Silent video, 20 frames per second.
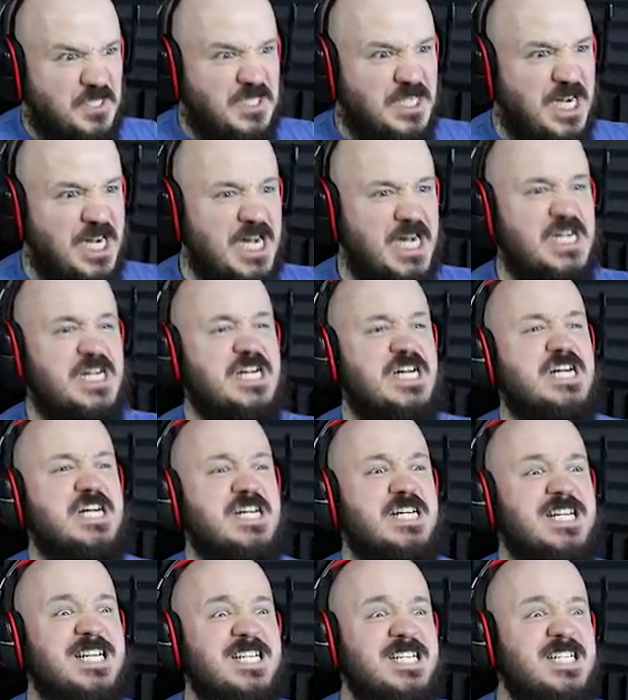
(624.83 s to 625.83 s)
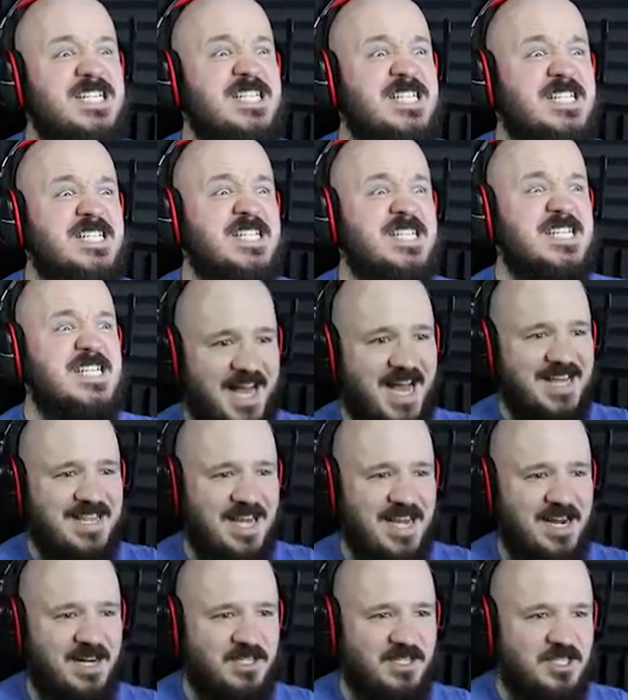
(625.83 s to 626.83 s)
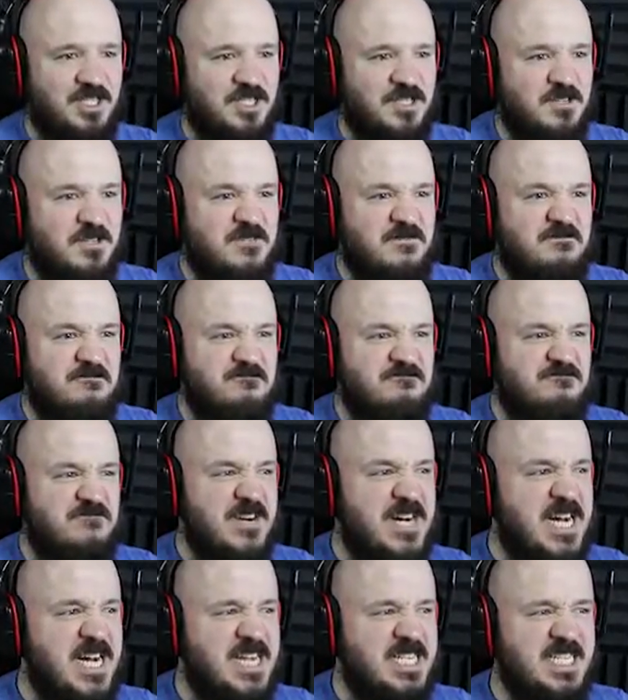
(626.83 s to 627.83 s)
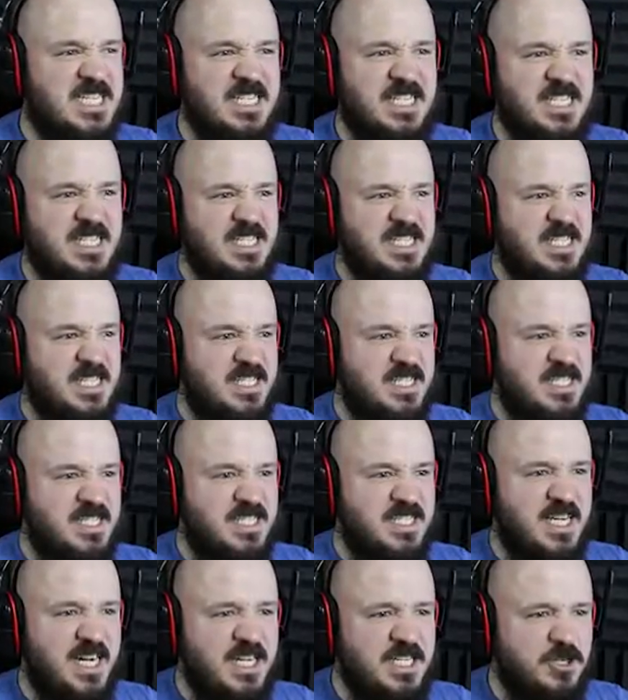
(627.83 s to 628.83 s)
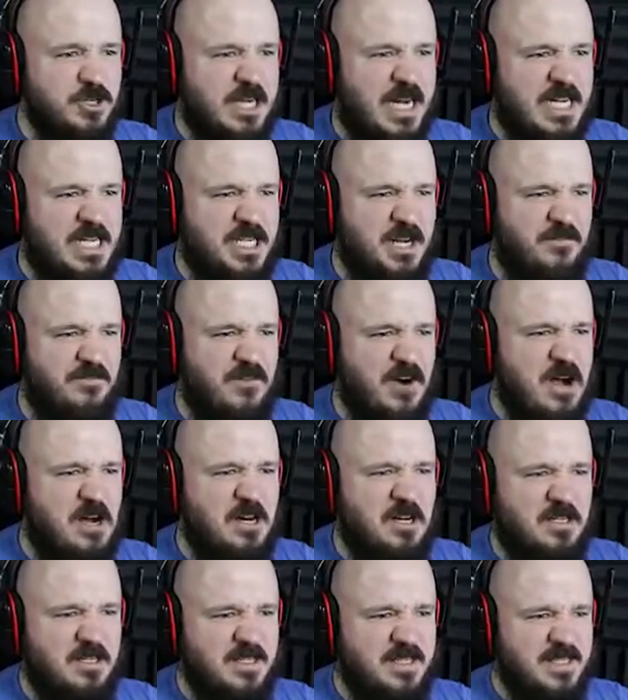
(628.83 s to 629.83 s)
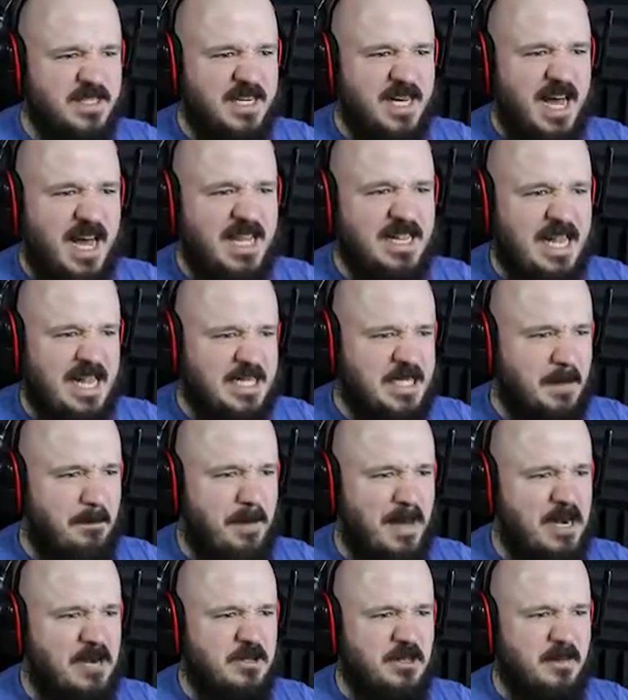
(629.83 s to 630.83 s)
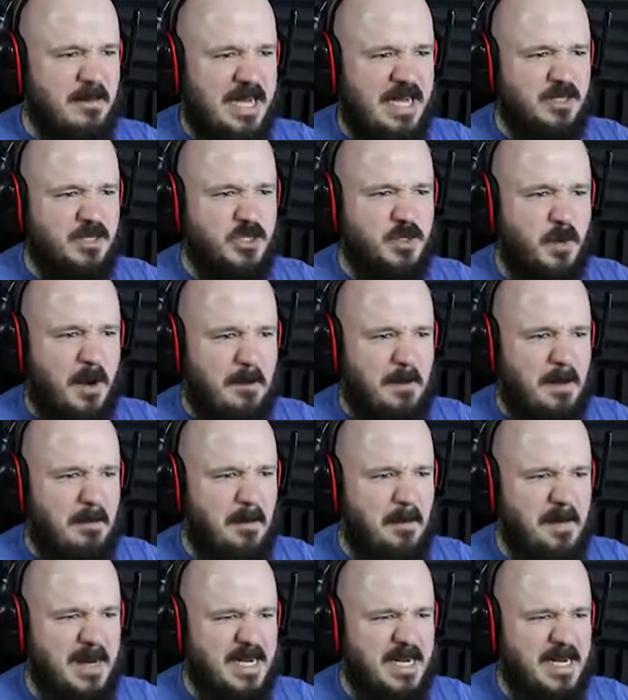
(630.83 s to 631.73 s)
Hi there. Fuck. God, you guys are frugal. I liked it better in the mountains where people